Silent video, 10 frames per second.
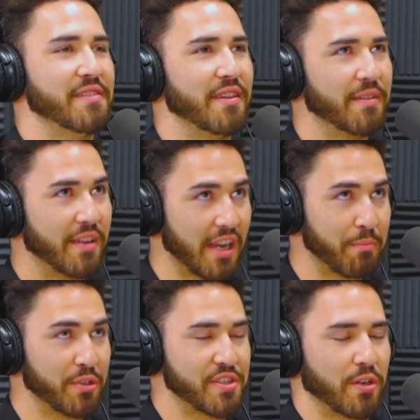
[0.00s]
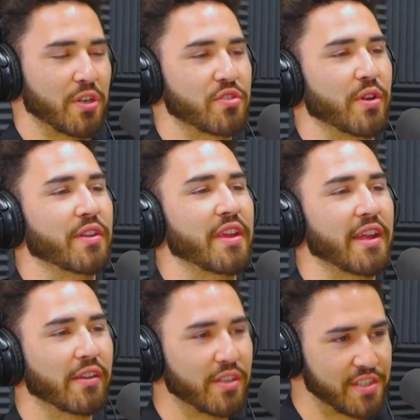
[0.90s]
he kind of built his artistry on that,
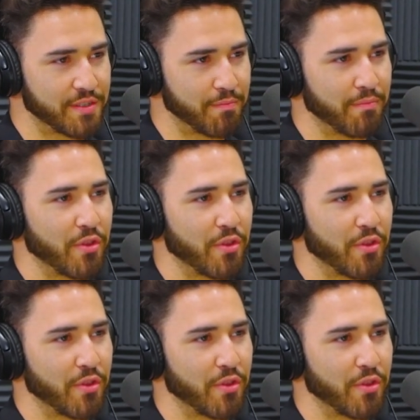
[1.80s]
at least